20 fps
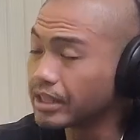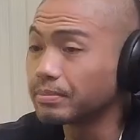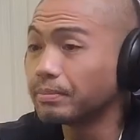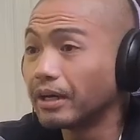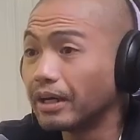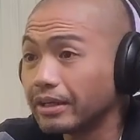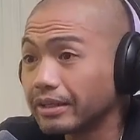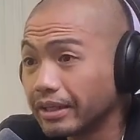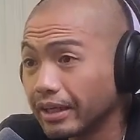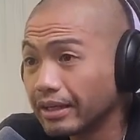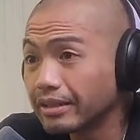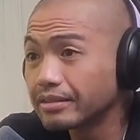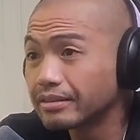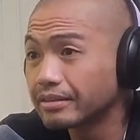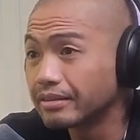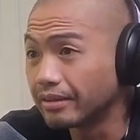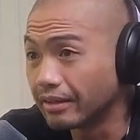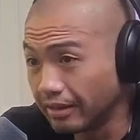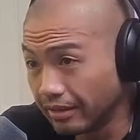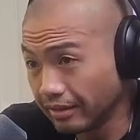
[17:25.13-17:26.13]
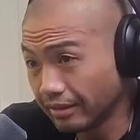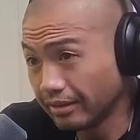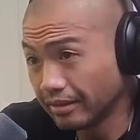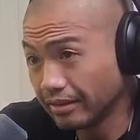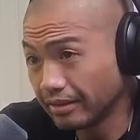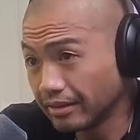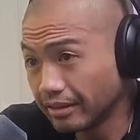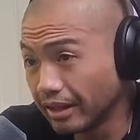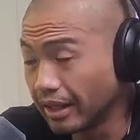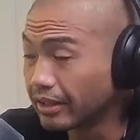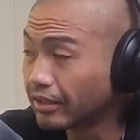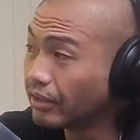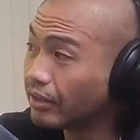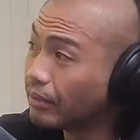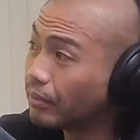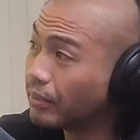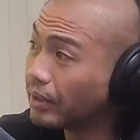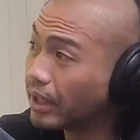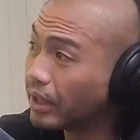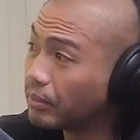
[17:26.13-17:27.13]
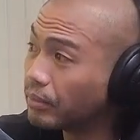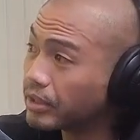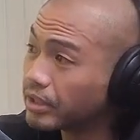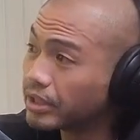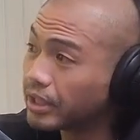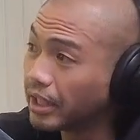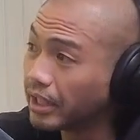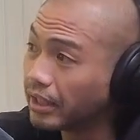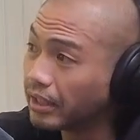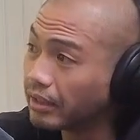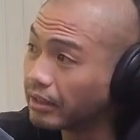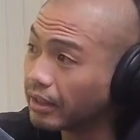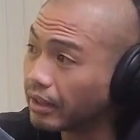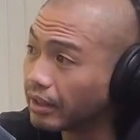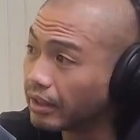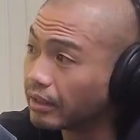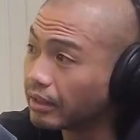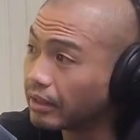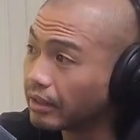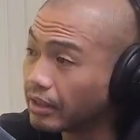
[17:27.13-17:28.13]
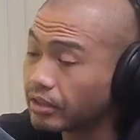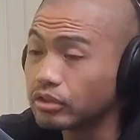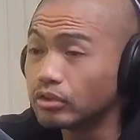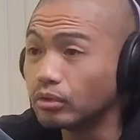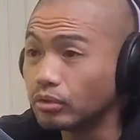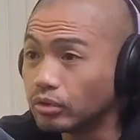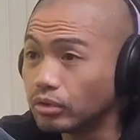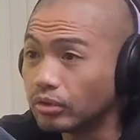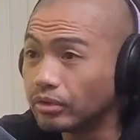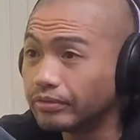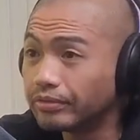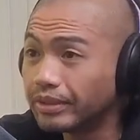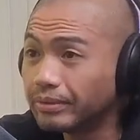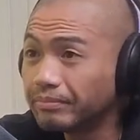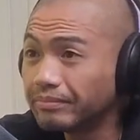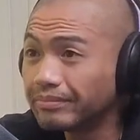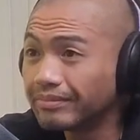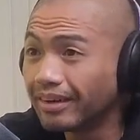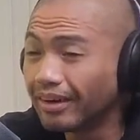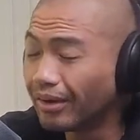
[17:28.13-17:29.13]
podcast today, like, you know, when I was saying, like, let's do 2 of them,